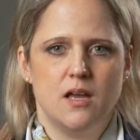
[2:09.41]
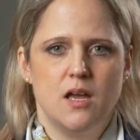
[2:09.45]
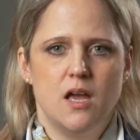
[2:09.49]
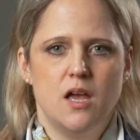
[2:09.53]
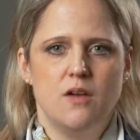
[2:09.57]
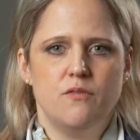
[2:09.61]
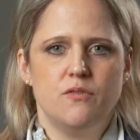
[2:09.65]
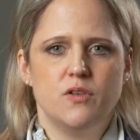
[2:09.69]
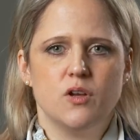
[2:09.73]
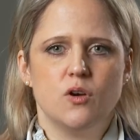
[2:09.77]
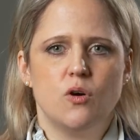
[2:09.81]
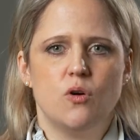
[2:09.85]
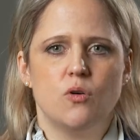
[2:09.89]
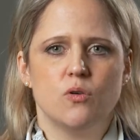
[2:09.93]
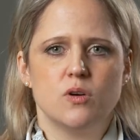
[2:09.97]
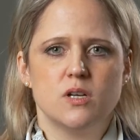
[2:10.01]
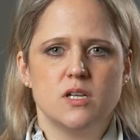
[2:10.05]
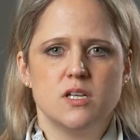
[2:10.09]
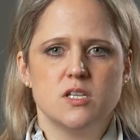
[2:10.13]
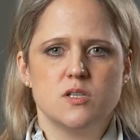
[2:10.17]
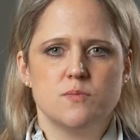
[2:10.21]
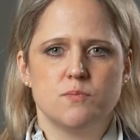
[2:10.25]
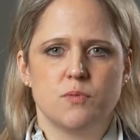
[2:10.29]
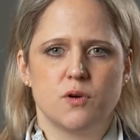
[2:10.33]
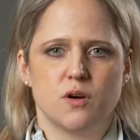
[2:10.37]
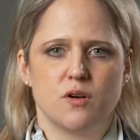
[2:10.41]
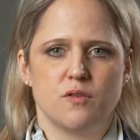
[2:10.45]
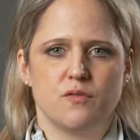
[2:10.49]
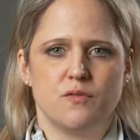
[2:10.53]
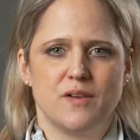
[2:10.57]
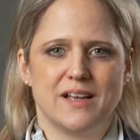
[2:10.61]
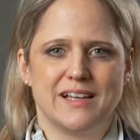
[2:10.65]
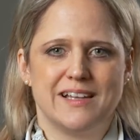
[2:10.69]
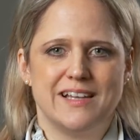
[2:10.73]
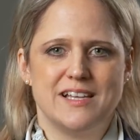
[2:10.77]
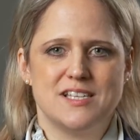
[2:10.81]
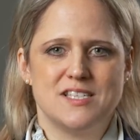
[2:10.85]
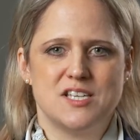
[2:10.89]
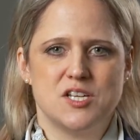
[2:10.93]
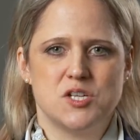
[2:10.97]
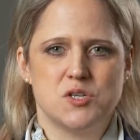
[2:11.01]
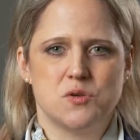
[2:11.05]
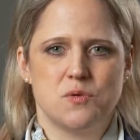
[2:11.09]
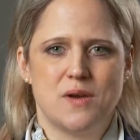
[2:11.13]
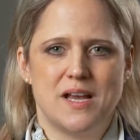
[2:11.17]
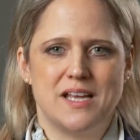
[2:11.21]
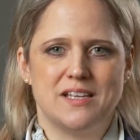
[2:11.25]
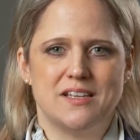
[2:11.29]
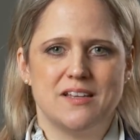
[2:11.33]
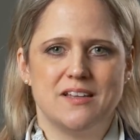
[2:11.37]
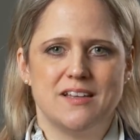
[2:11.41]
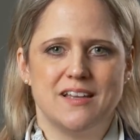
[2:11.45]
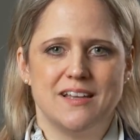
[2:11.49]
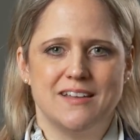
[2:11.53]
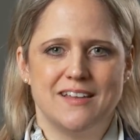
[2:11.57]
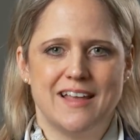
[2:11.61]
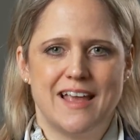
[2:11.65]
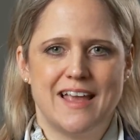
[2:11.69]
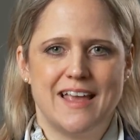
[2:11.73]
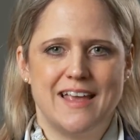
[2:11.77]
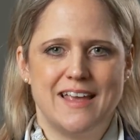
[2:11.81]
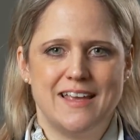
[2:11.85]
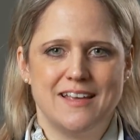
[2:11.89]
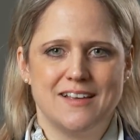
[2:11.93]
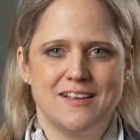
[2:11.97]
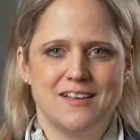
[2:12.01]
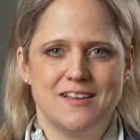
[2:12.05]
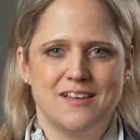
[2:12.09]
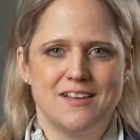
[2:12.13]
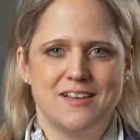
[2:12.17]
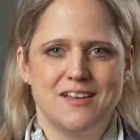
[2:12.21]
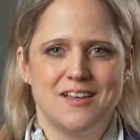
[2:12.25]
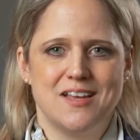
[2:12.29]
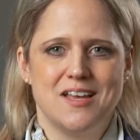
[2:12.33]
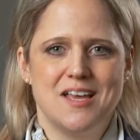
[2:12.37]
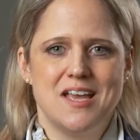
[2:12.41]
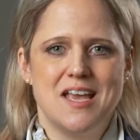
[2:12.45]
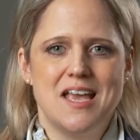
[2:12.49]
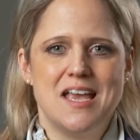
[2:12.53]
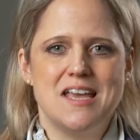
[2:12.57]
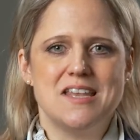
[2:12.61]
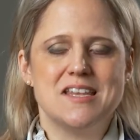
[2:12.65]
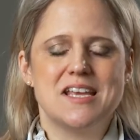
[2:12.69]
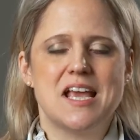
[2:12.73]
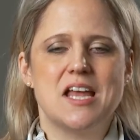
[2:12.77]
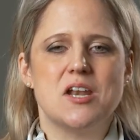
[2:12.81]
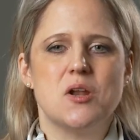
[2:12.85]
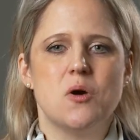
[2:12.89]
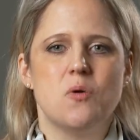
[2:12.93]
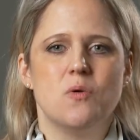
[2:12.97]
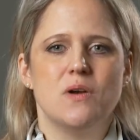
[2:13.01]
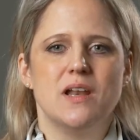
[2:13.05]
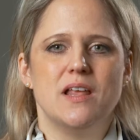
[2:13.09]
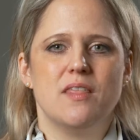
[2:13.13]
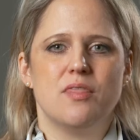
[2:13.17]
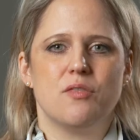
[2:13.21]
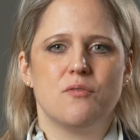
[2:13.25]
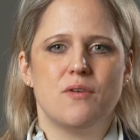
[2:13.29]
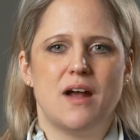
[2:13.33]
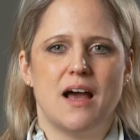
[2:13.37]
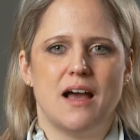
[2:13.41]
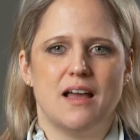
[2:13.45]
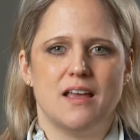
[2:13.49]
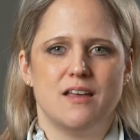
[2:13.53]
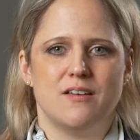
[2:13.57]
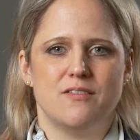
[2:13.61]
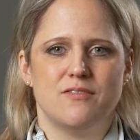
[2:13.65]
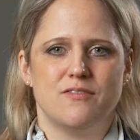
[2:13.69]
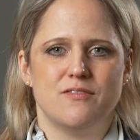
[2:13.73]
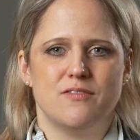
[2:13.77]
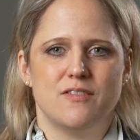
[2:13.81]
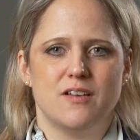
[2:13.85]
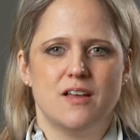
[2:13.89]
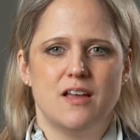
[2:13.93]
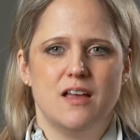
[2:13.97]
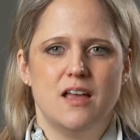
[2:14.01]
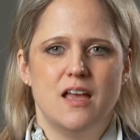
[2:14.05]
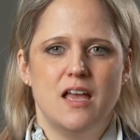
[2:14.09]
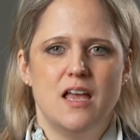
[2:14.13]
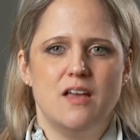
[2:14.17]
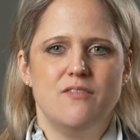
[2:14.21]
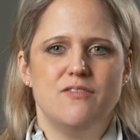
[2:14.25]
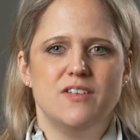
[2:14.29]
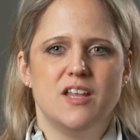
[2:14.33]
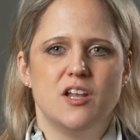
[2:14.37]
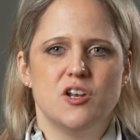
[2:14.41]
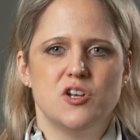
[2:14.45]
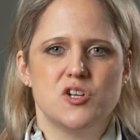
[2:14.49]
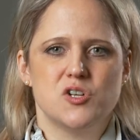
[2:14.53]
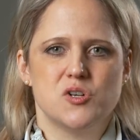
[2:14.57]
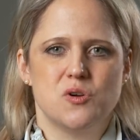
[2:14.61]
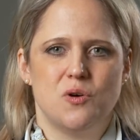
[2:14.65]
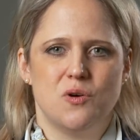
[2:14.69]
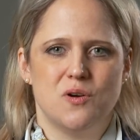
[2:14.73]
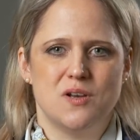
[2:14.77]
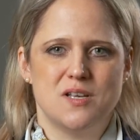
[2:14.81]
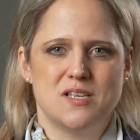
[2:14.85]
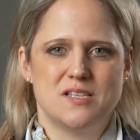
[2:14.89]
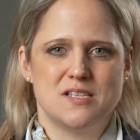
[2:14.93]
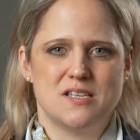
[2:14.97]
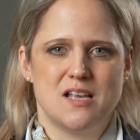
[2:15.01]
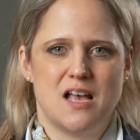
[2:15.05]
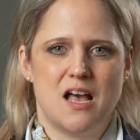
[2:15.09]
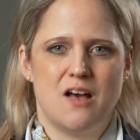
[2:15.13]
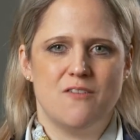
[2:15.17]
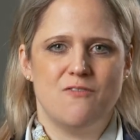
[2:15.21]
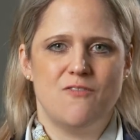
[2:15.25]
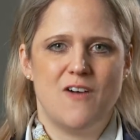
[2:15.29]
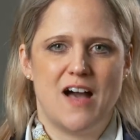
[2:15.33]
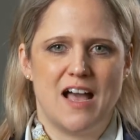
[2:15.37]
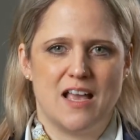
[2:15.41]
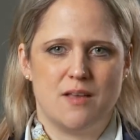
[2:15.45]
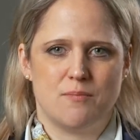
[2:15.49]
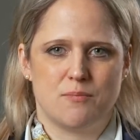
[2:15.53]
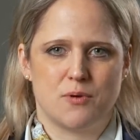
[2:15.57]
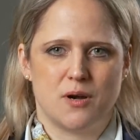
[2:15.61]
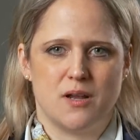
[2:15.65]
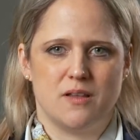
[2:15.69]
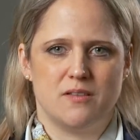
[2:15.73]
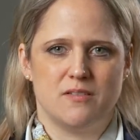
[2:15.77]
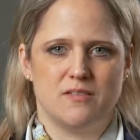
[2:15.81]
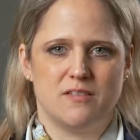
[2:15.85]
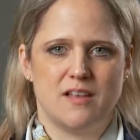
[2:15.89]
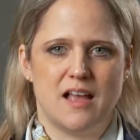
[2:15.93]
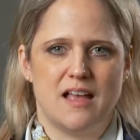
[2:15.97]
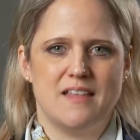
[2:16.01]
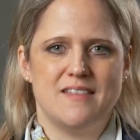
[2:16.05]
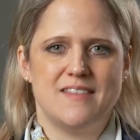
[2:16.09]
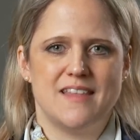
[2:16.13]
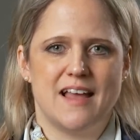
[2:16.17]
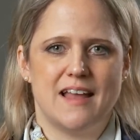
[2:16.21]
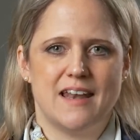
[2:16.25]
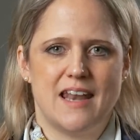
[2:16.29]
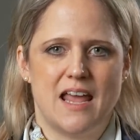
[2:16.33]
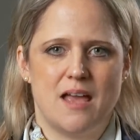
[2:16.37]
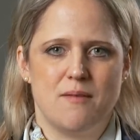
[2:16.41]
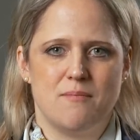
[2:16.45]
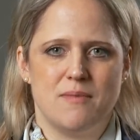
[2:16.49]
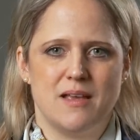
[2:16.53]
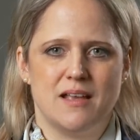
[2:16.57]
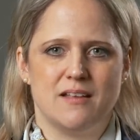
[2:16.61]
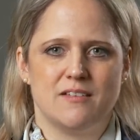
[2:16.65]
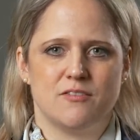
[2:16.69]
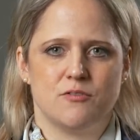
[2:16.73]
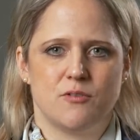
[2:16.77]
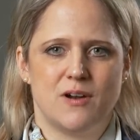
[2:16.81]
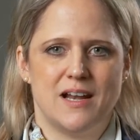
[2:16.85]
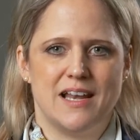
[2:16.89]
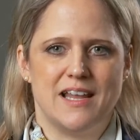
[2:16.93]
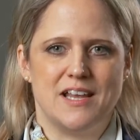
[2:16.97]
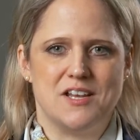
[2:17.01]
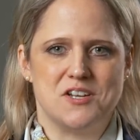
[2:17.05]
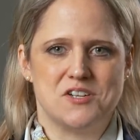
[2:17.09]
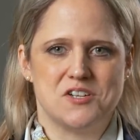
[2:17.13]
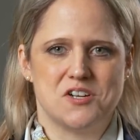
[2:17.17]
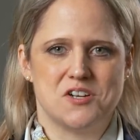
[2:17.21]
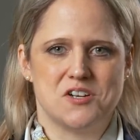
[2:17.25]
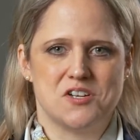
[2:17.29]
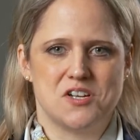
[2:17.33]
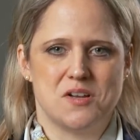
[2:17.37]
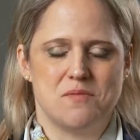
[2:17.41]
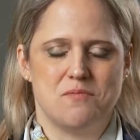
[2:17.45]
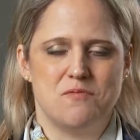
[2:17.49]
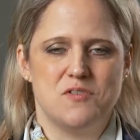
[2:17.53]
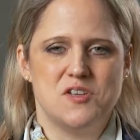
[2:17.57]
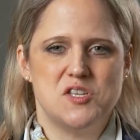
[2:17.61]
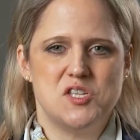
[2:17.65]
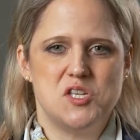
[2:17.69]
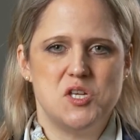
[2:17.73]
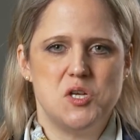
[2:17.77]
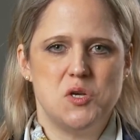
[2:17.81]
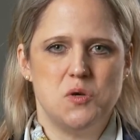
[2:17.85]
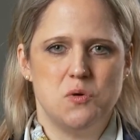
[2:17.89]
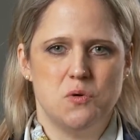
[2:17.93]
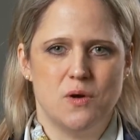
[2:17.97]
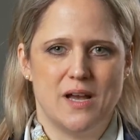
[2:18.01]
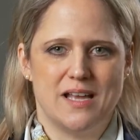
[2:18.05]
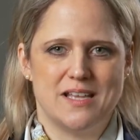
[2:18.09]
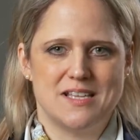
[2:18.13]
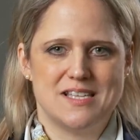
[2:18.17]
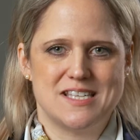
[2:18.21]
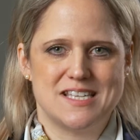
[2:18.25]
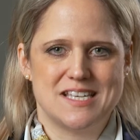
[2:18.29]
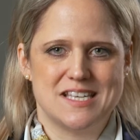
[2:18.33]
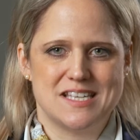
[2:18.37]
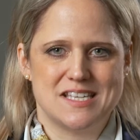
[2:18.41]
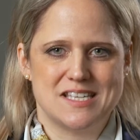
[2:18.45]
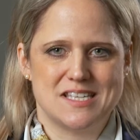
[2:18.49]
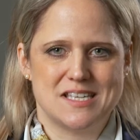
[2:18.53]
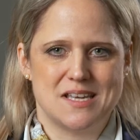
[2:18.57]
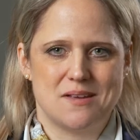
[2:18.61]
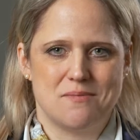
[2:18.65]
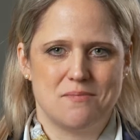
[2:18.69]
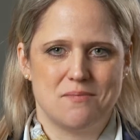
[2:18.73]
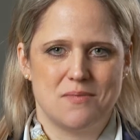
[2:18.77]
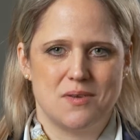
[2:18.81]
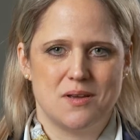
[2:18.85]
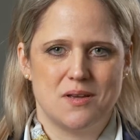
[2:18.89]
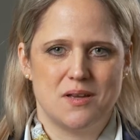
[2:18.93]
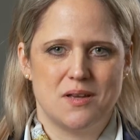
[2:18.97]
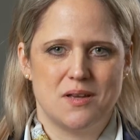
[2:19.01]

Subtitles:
If the court is perfectly situated in The Hague, it can only thrive if it enjoys a vibrant and dynamic relationship with the UN system,